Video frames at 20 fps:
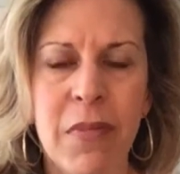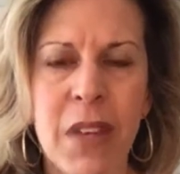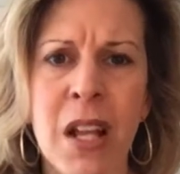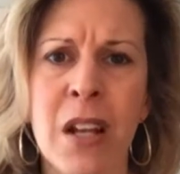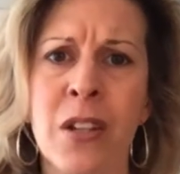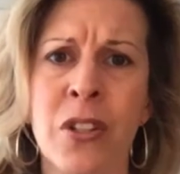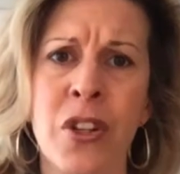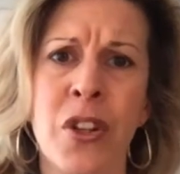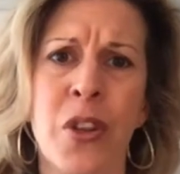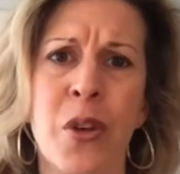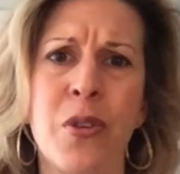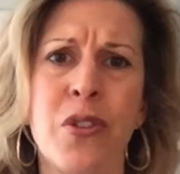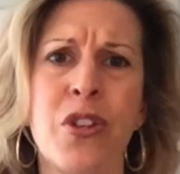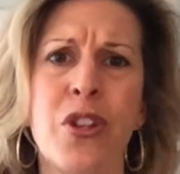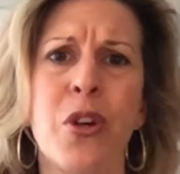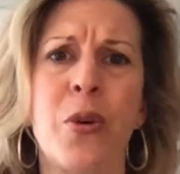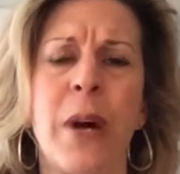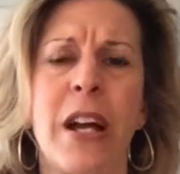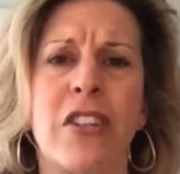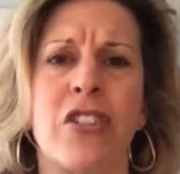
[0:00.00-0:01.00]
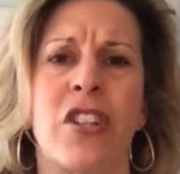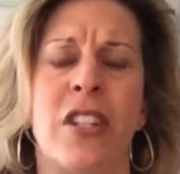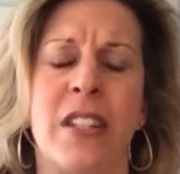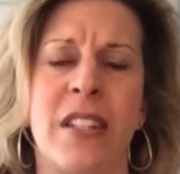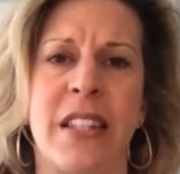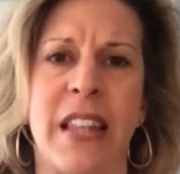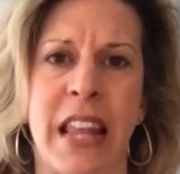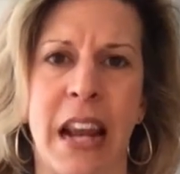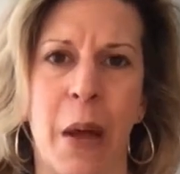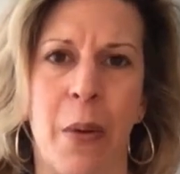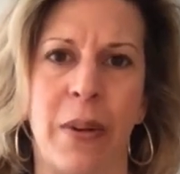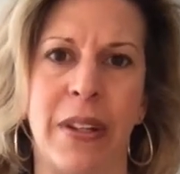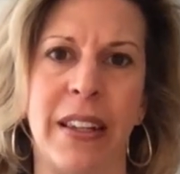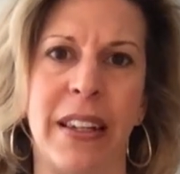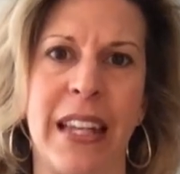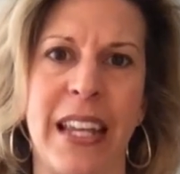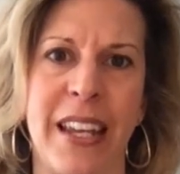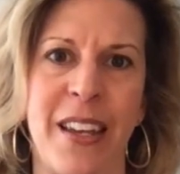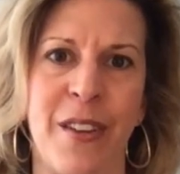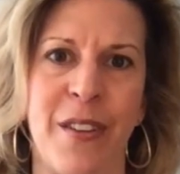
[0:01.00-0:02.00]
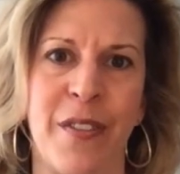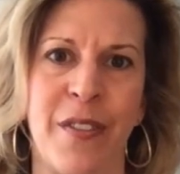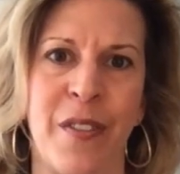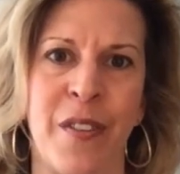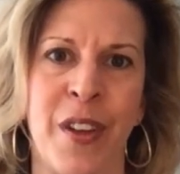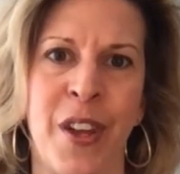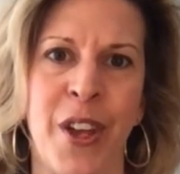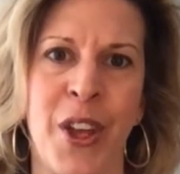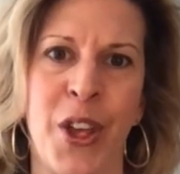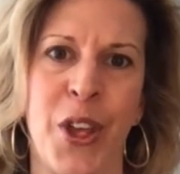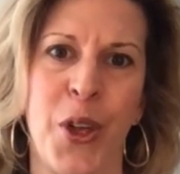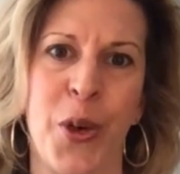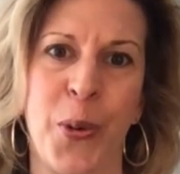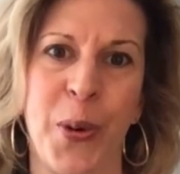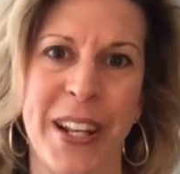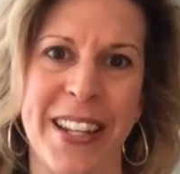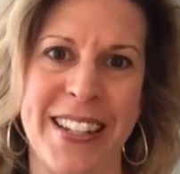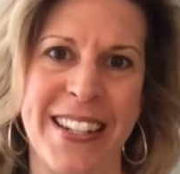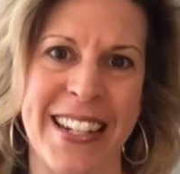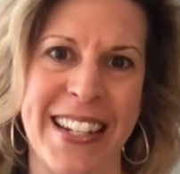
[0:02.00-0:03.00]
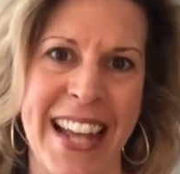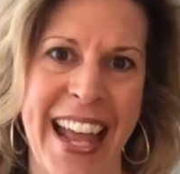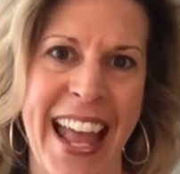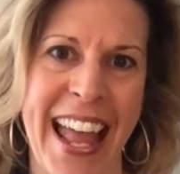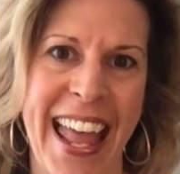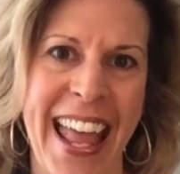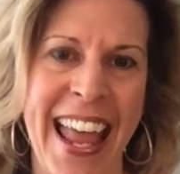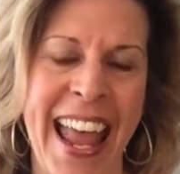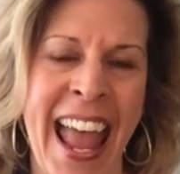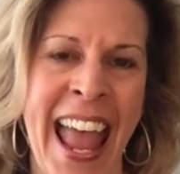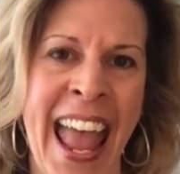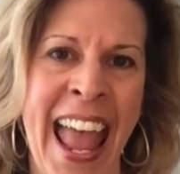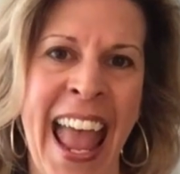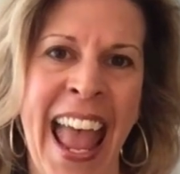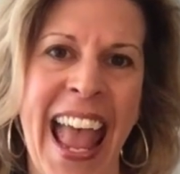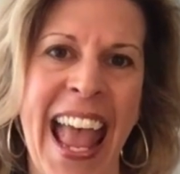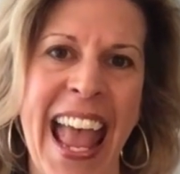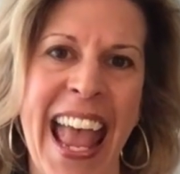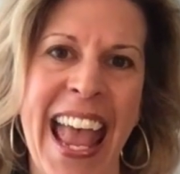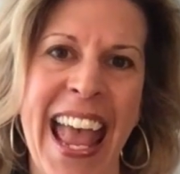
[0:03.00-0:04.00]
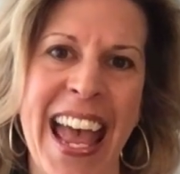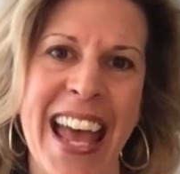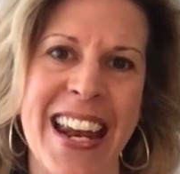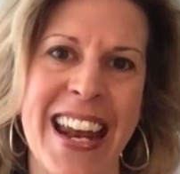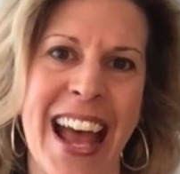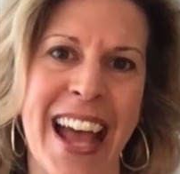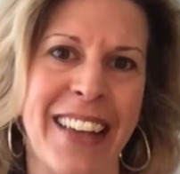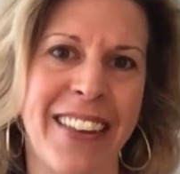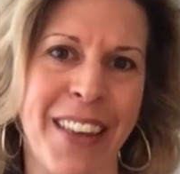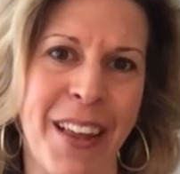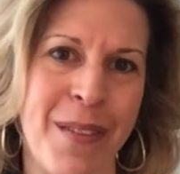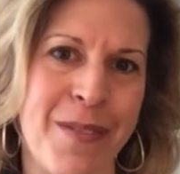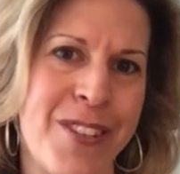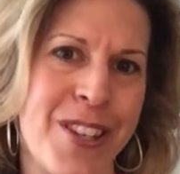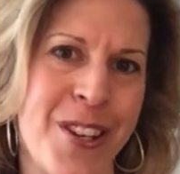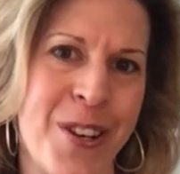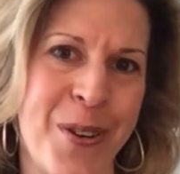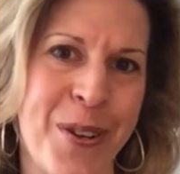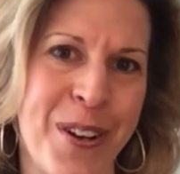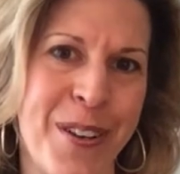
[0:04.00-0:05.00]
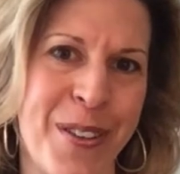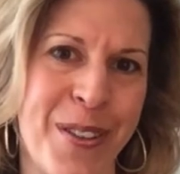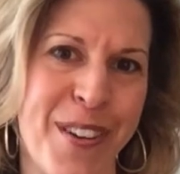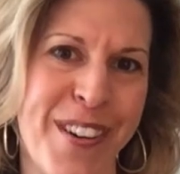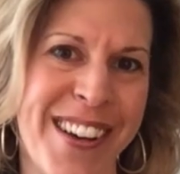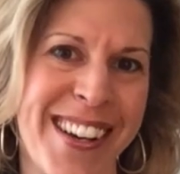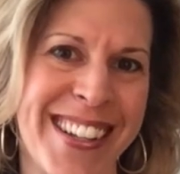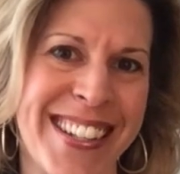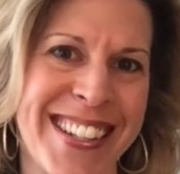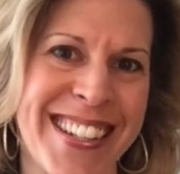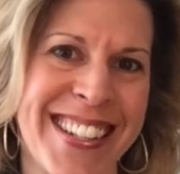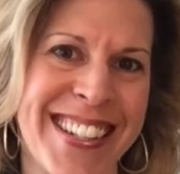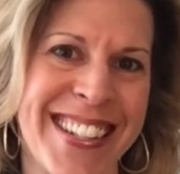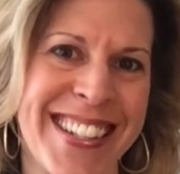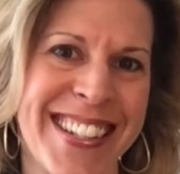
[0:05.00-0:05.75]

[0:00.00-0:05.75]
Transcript: So those are the questions that I would leave you with today, and I'd love to know your thoughts.